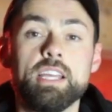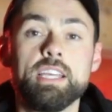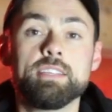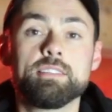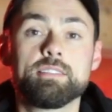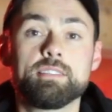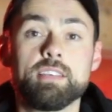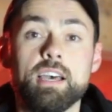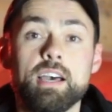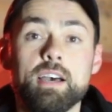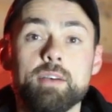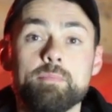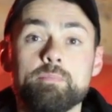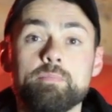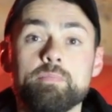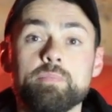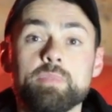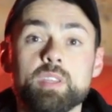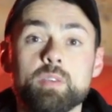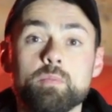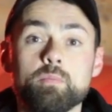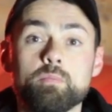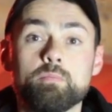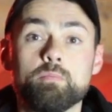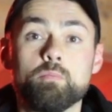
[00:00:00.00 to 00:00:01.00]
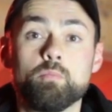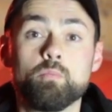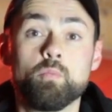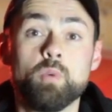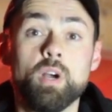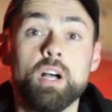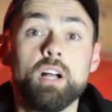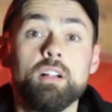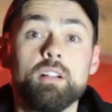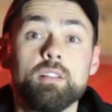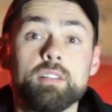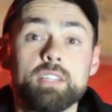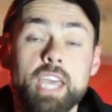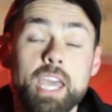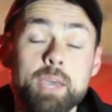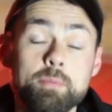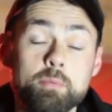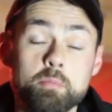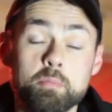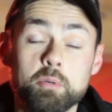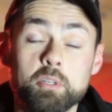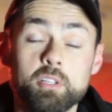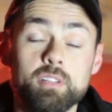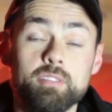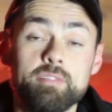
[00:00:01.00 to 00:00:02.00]
is uh, well
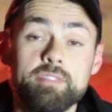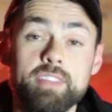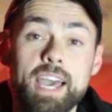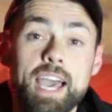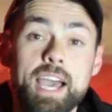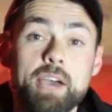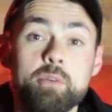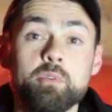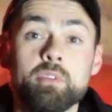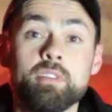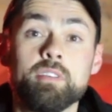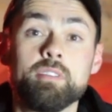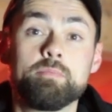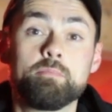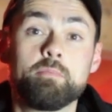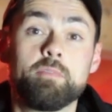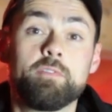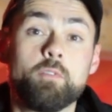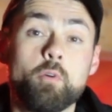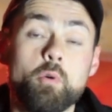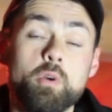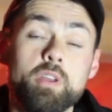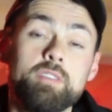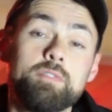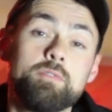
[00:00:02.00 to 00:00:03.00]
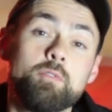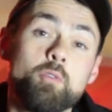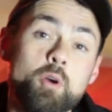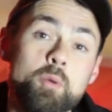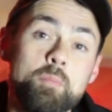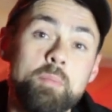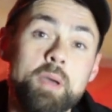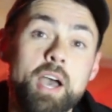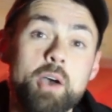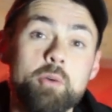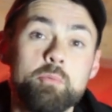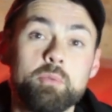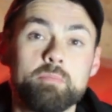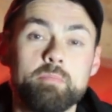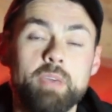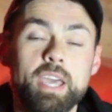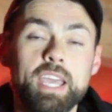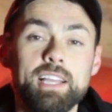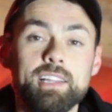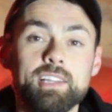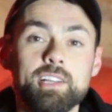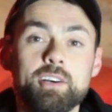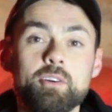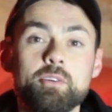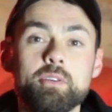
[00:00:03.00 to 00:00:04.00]
capable of that with a 44 pound
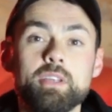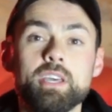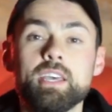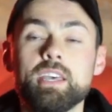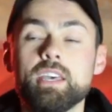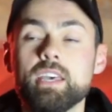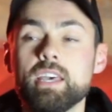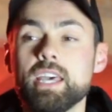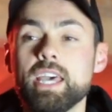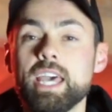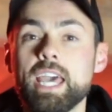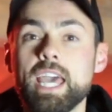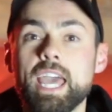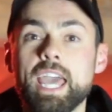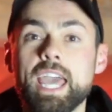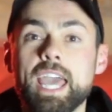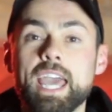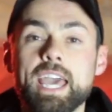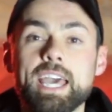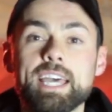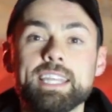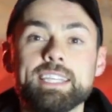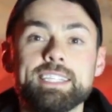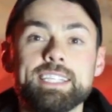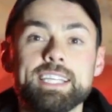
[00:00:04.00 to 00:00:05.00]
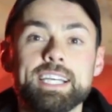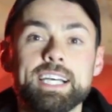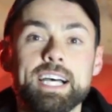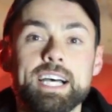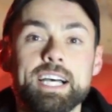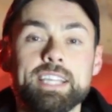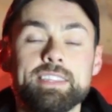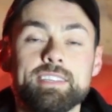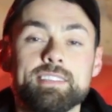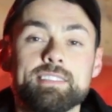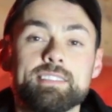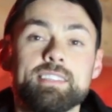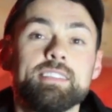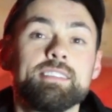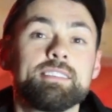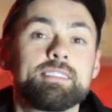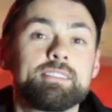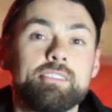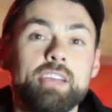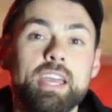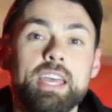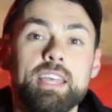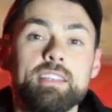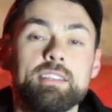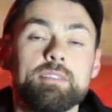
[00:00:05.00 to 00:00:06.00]
payload and uh, the
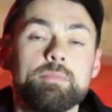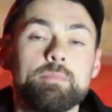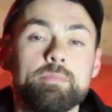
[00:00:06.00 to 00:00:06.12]
SynScan